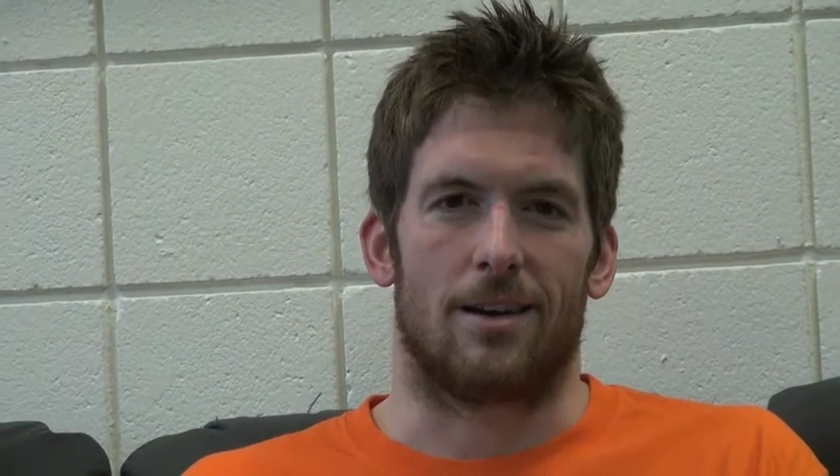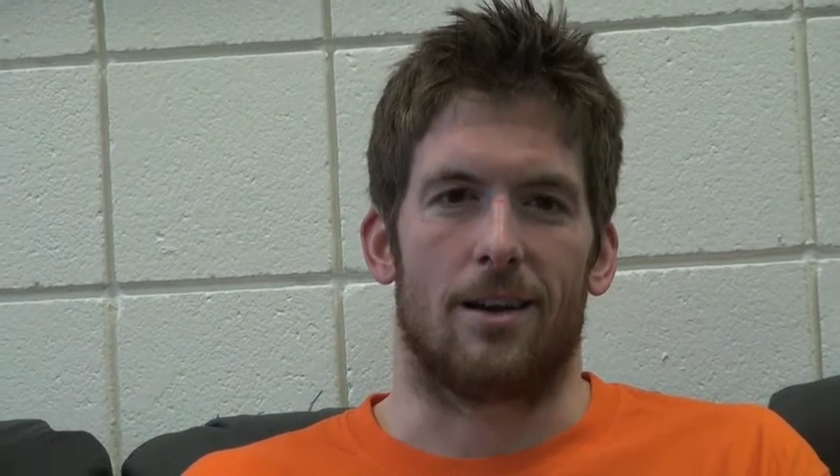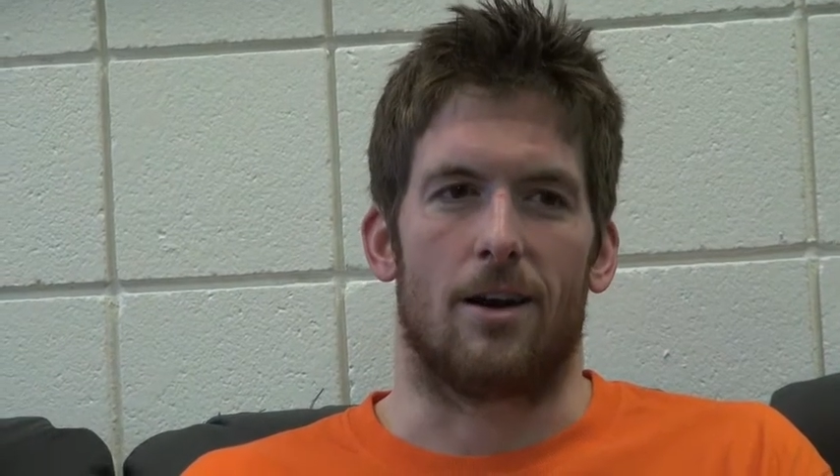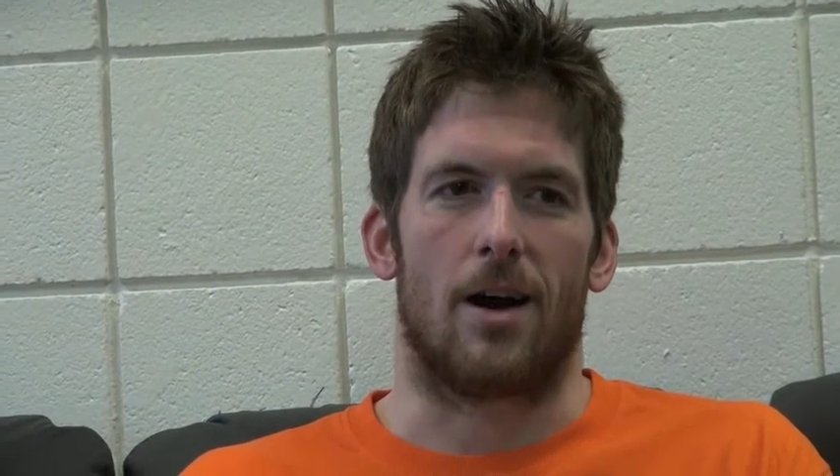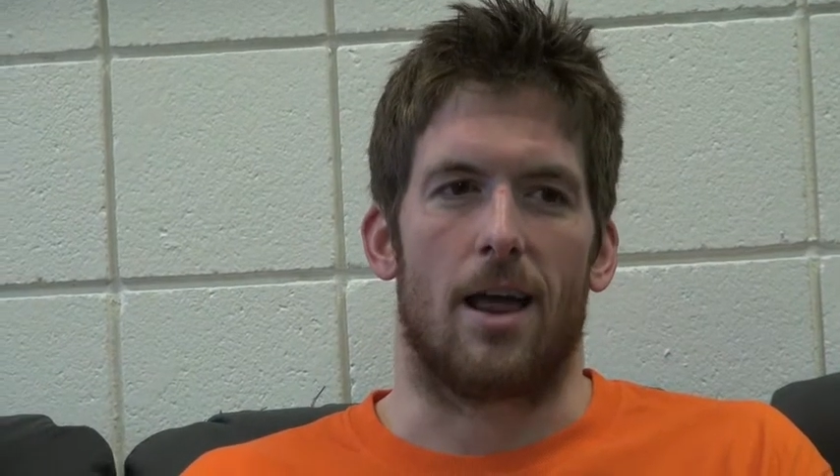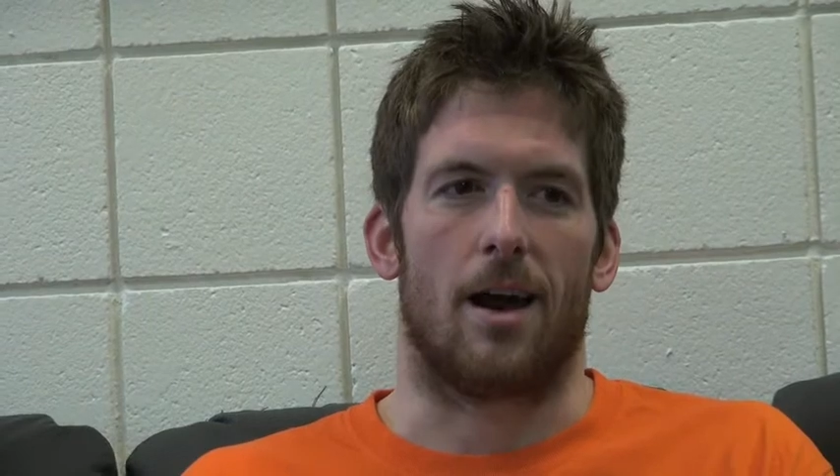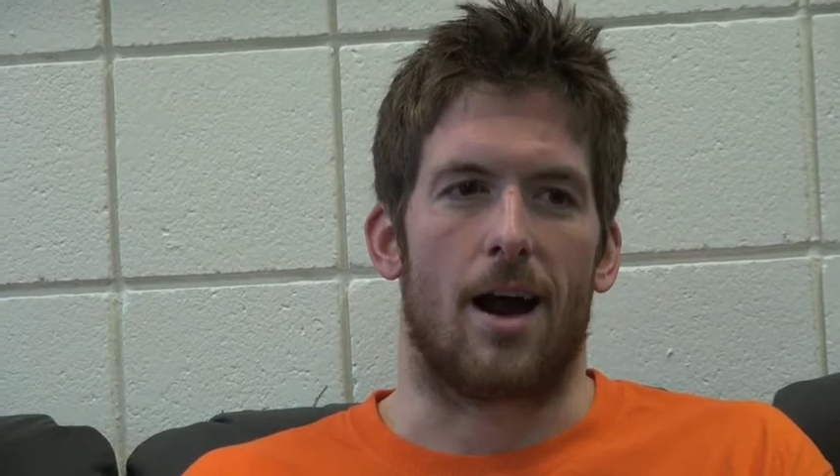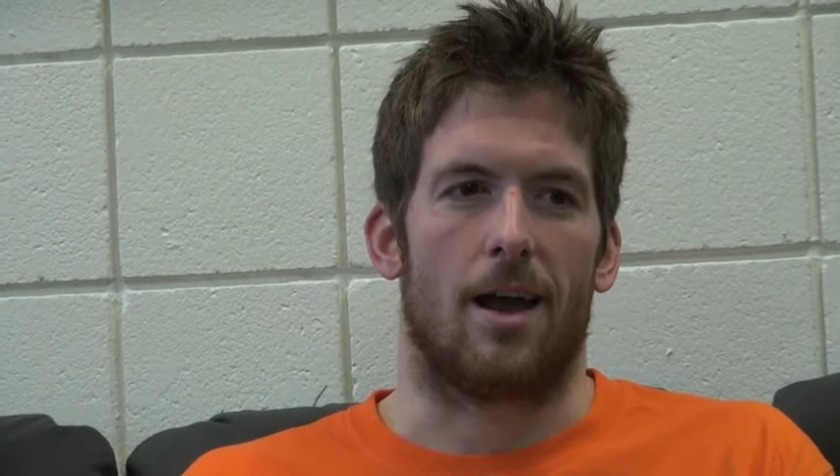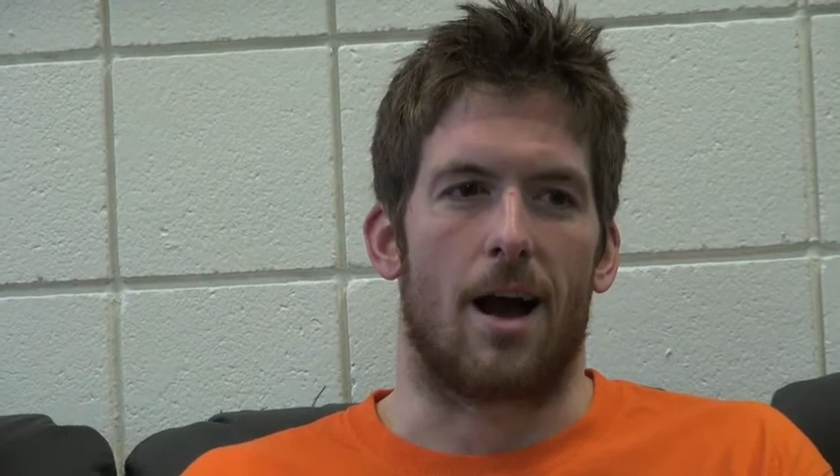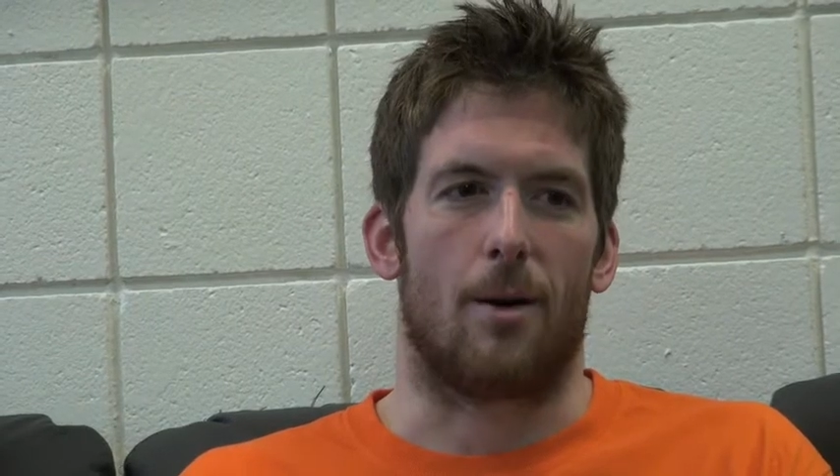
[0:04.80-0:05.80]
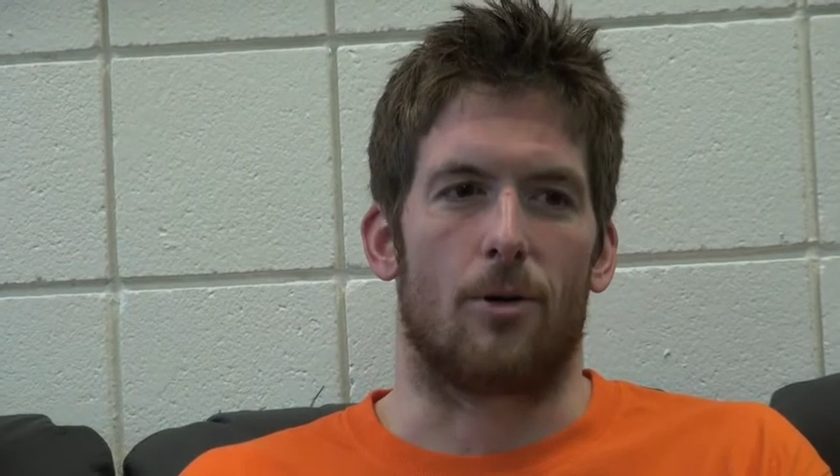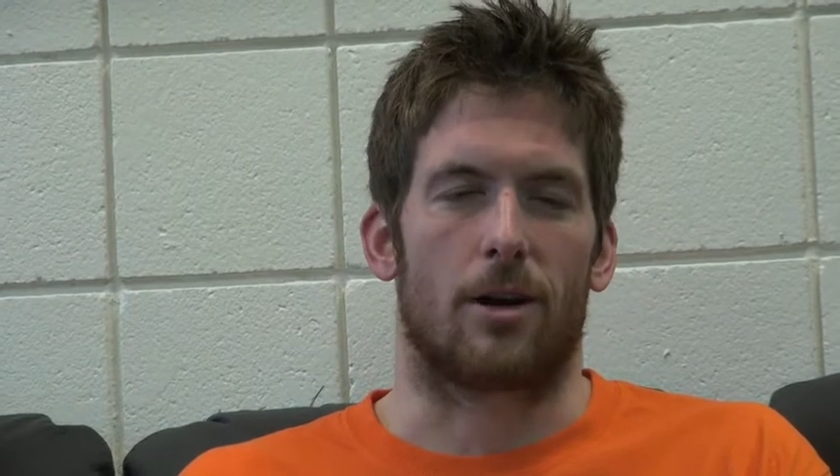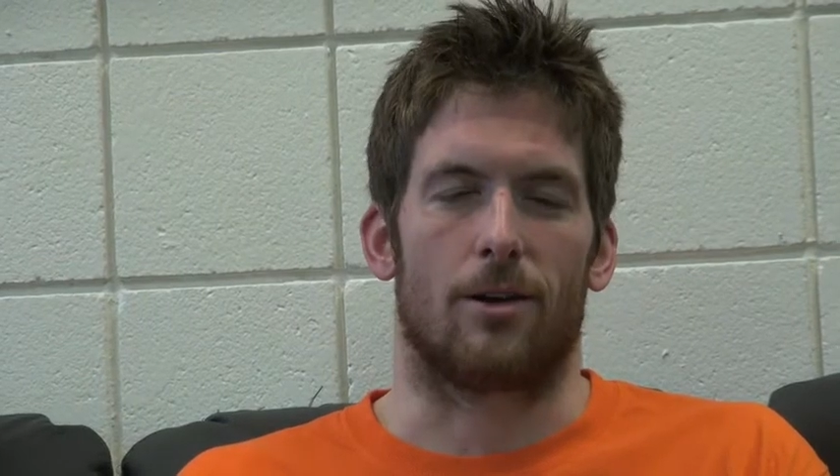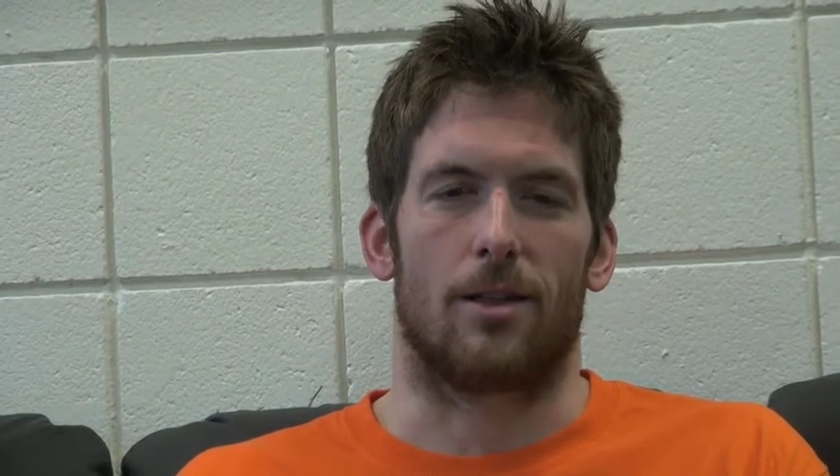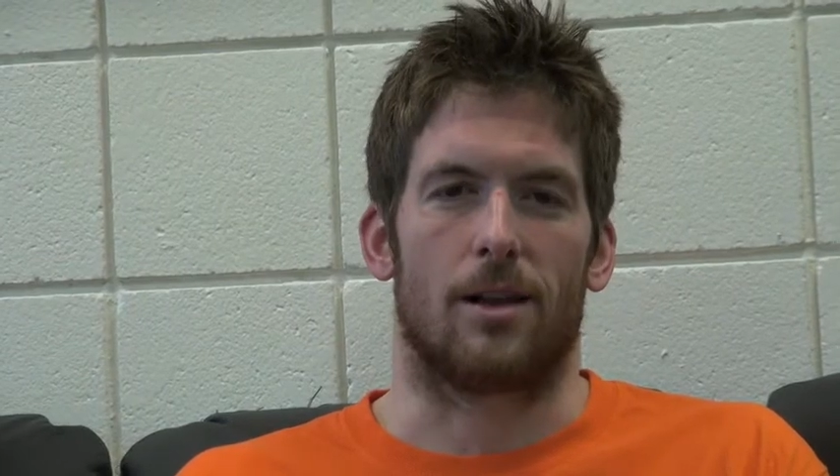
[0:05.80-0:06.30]
You know, I, I, I want
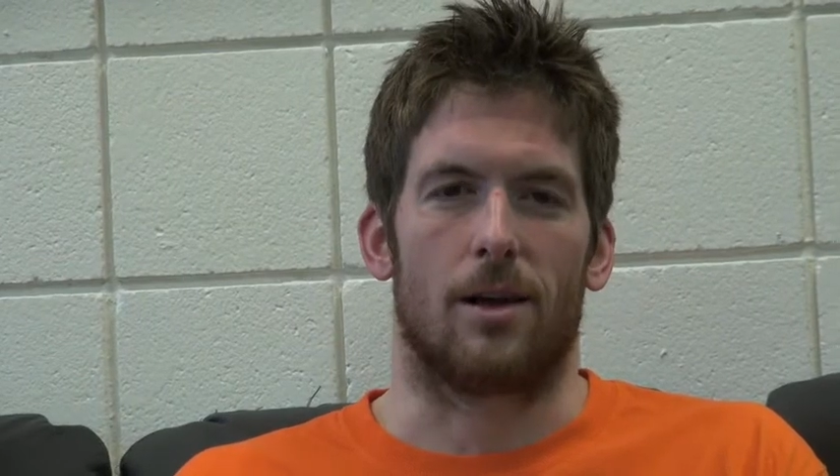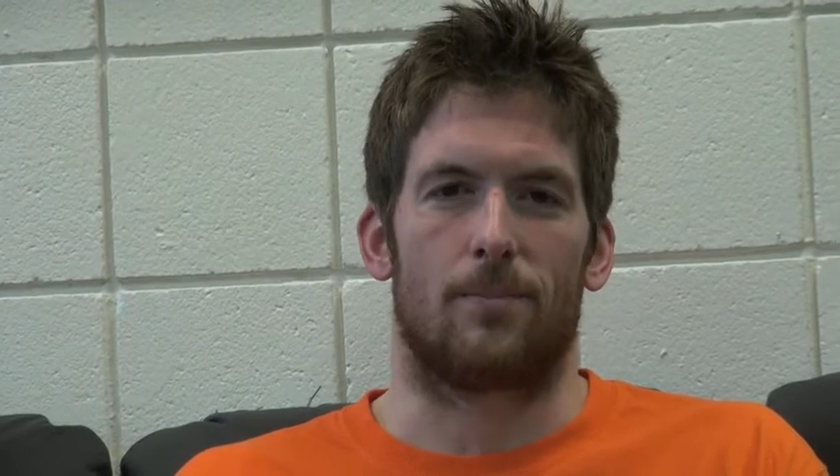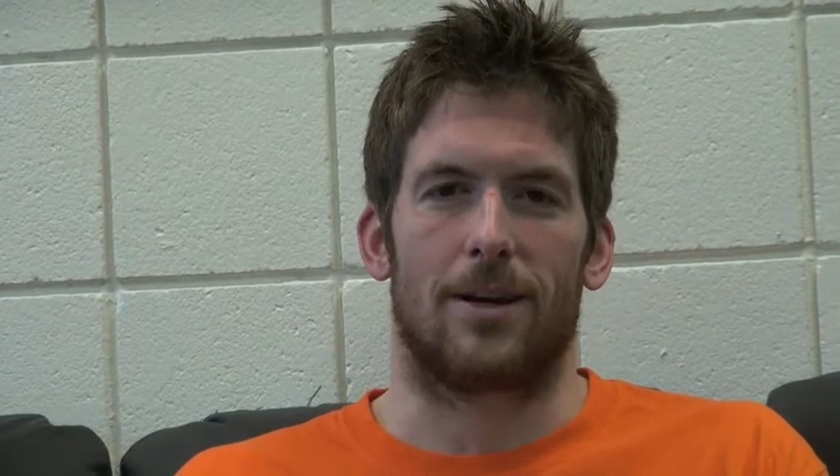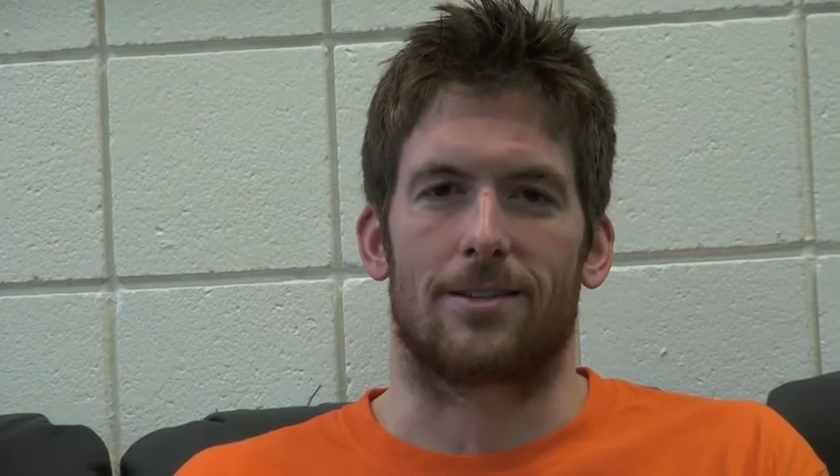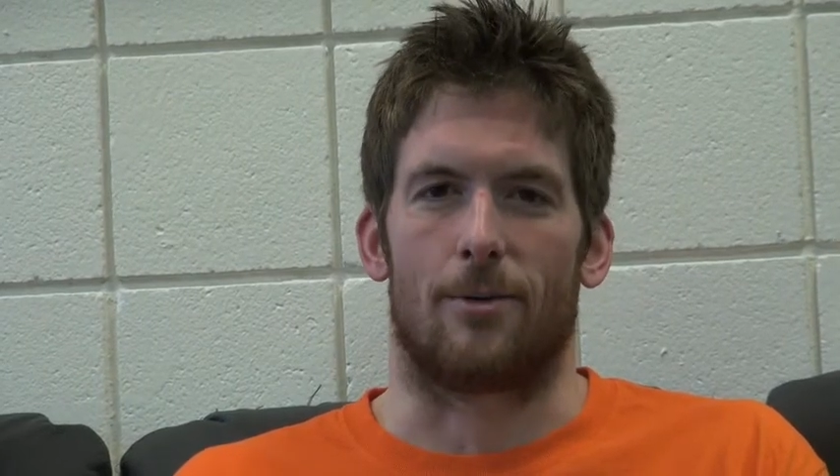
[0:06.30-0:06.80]
to go to the Olympics.